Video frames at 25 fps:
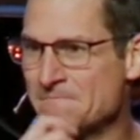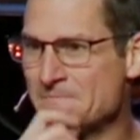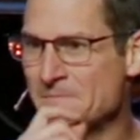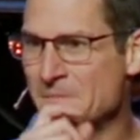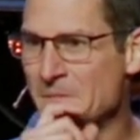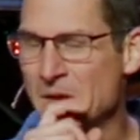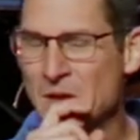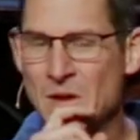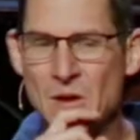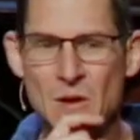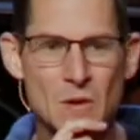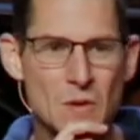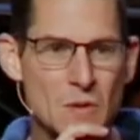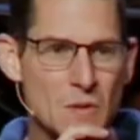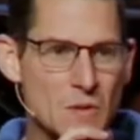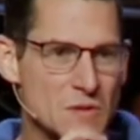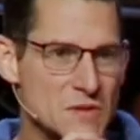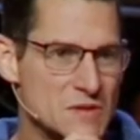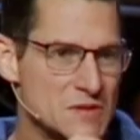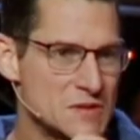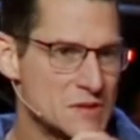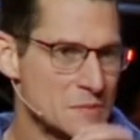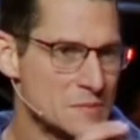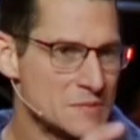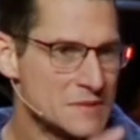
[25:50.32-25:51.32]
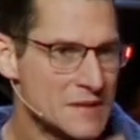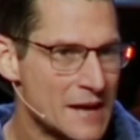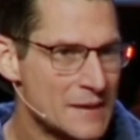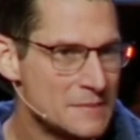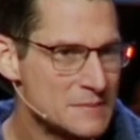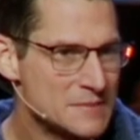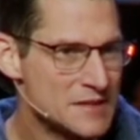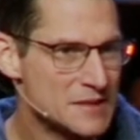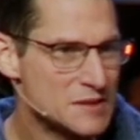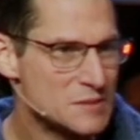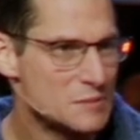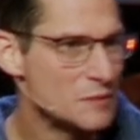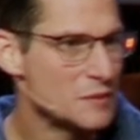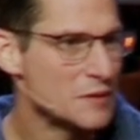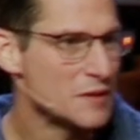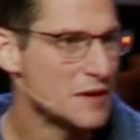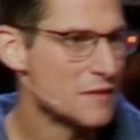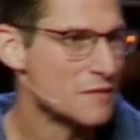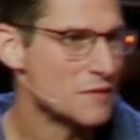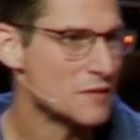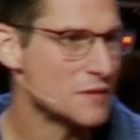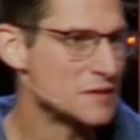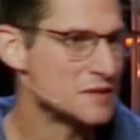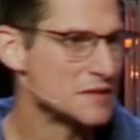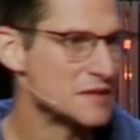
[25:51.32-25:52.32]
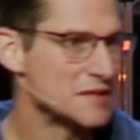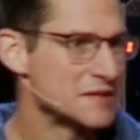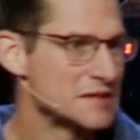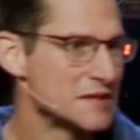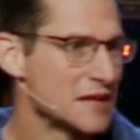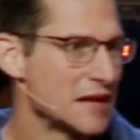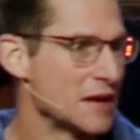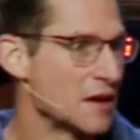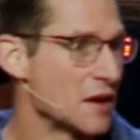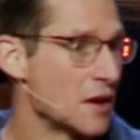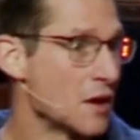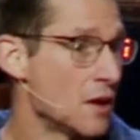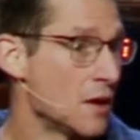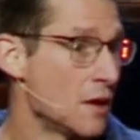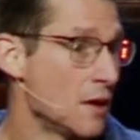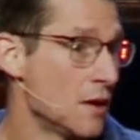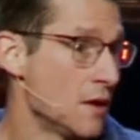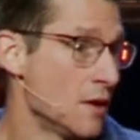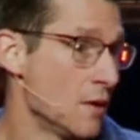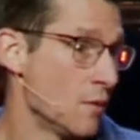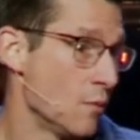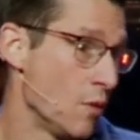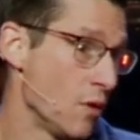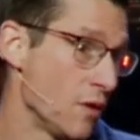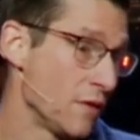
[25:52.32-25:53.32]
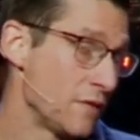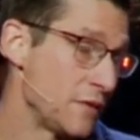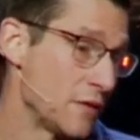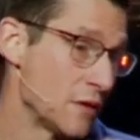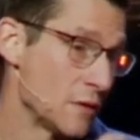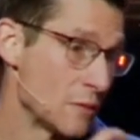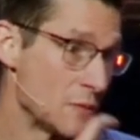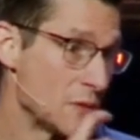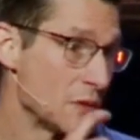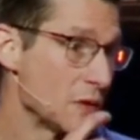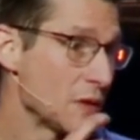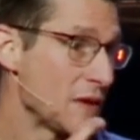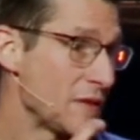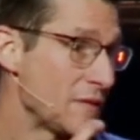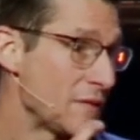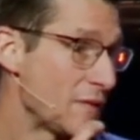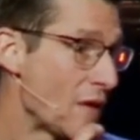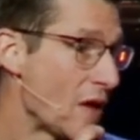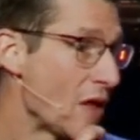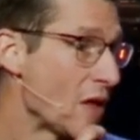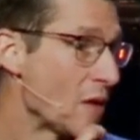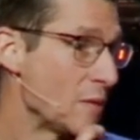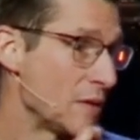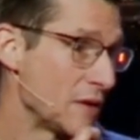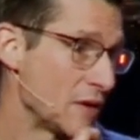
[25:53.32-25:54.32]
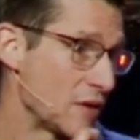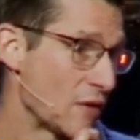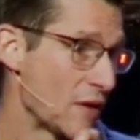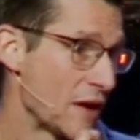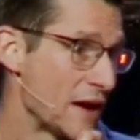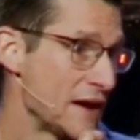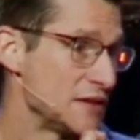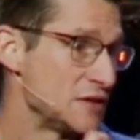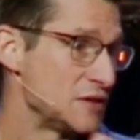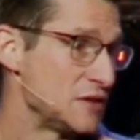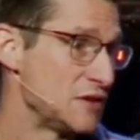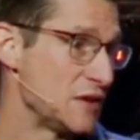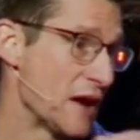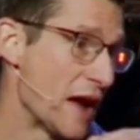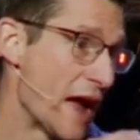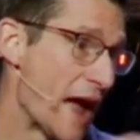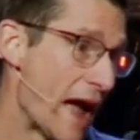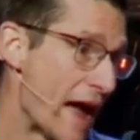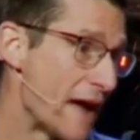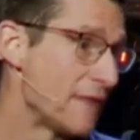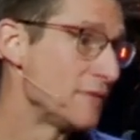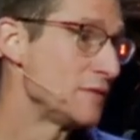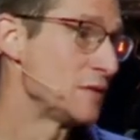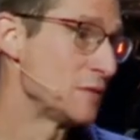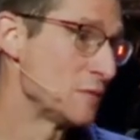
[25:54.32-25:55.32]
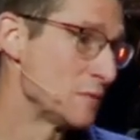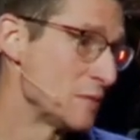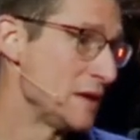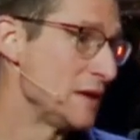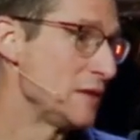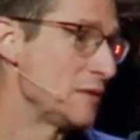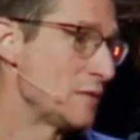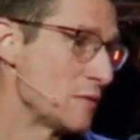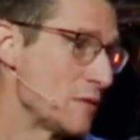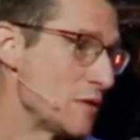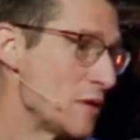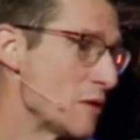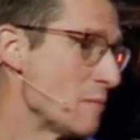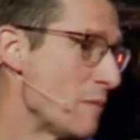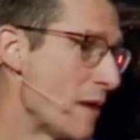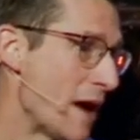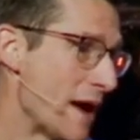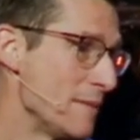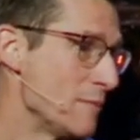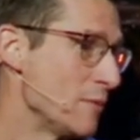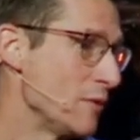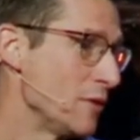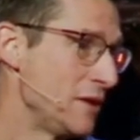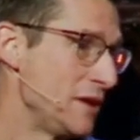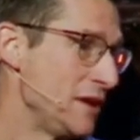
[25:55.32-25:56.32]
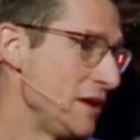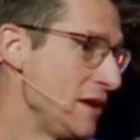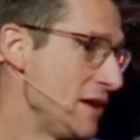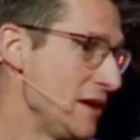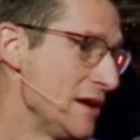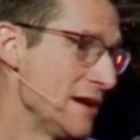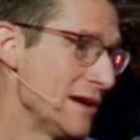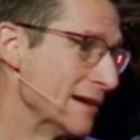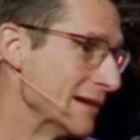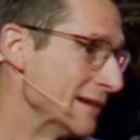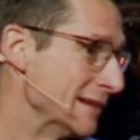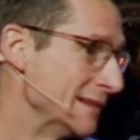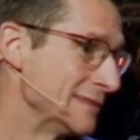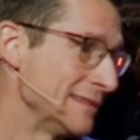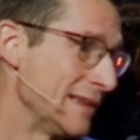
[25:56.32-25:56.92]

You know, sometimes as believers, it's like, well, if you're really following Christ, you have to read through your Bible in a year.